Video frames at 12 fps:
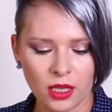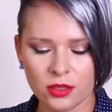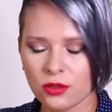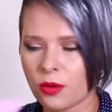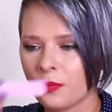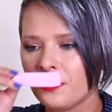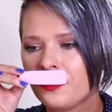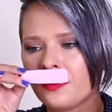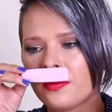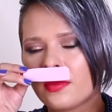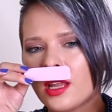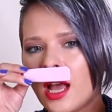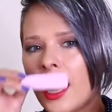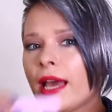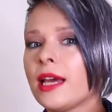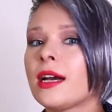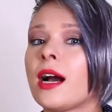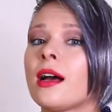So
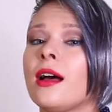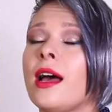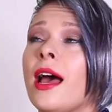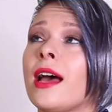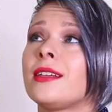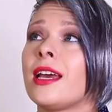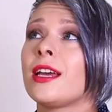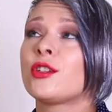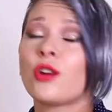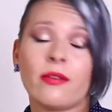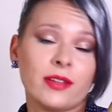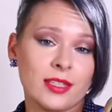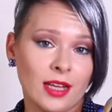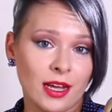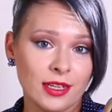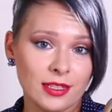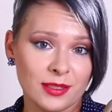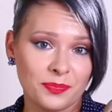I had a travel
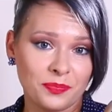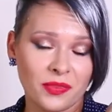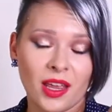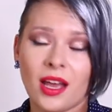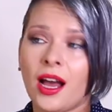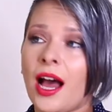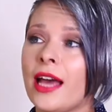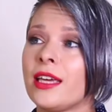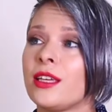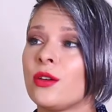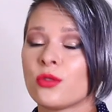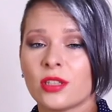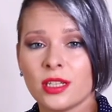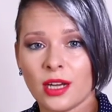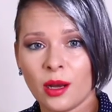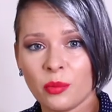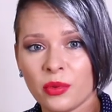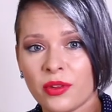size, I used it
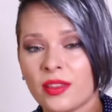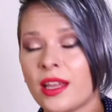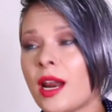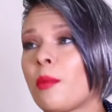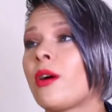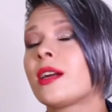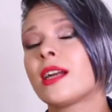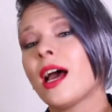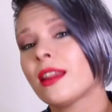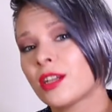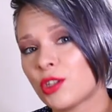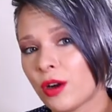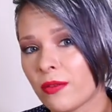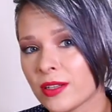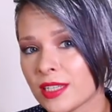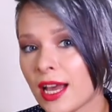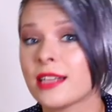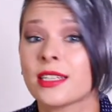up, then I bought another travel
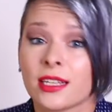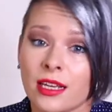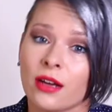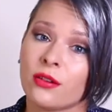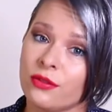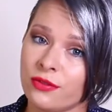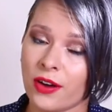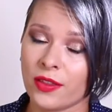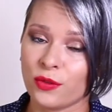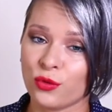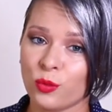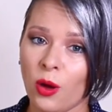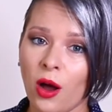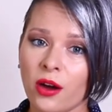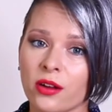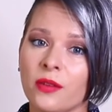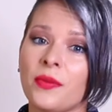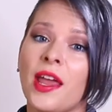size because I couldn't find the full
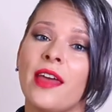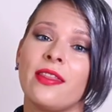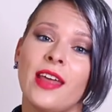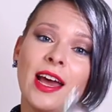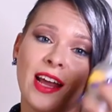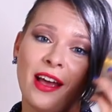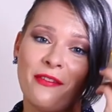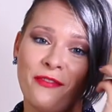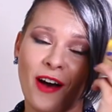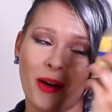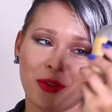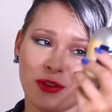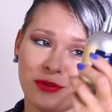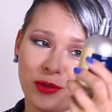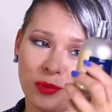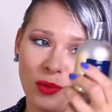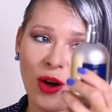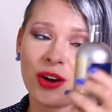bottle and then I found the
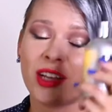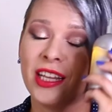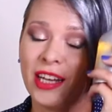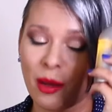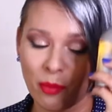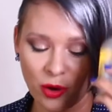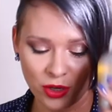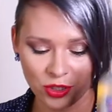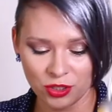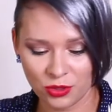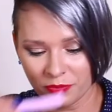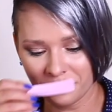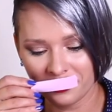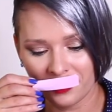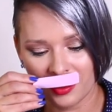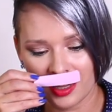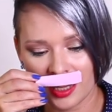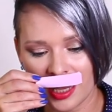full bottle and I bought it too.
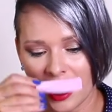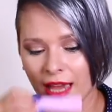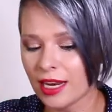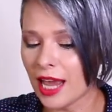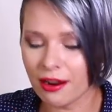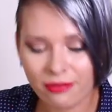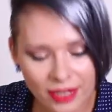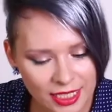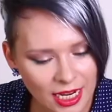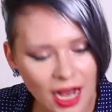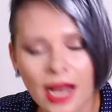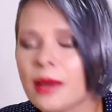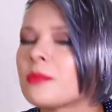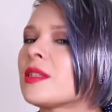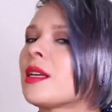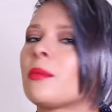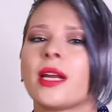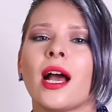And every time
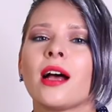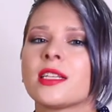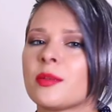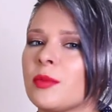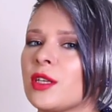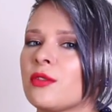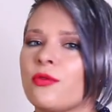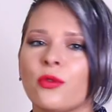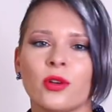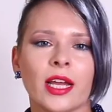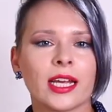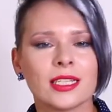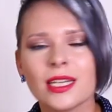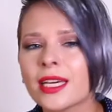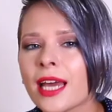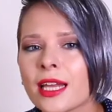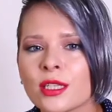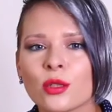somebody asks me for like a
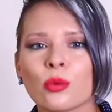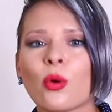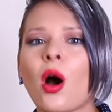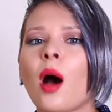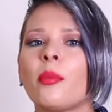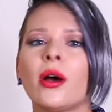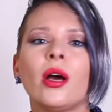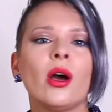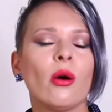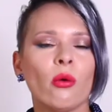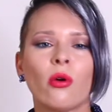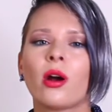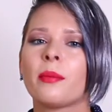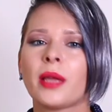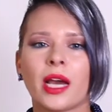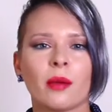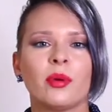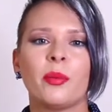decant swap or I'm
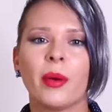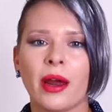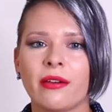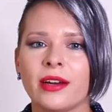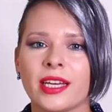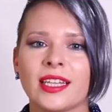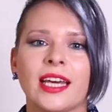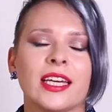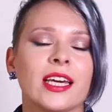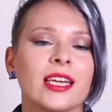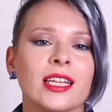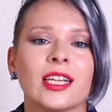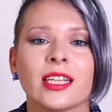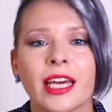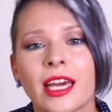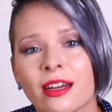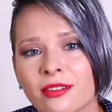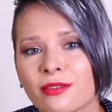like I'm preparing like a, a little
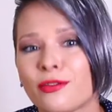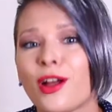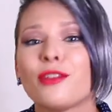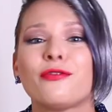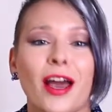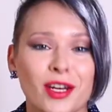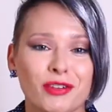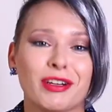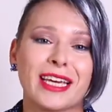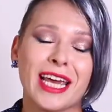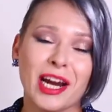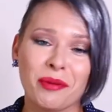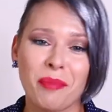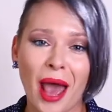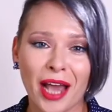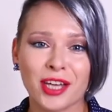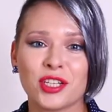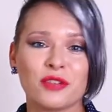olfactory care
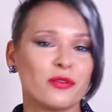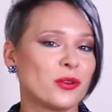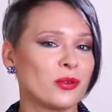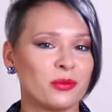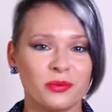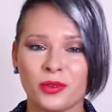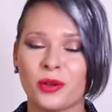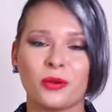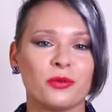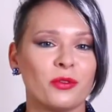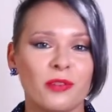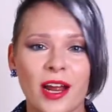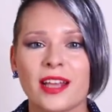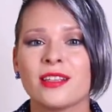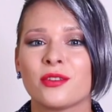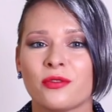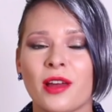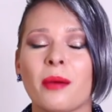package for, you know, for
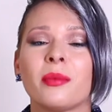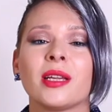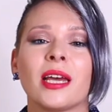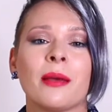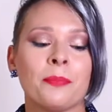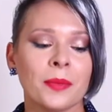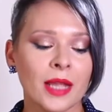friends or family.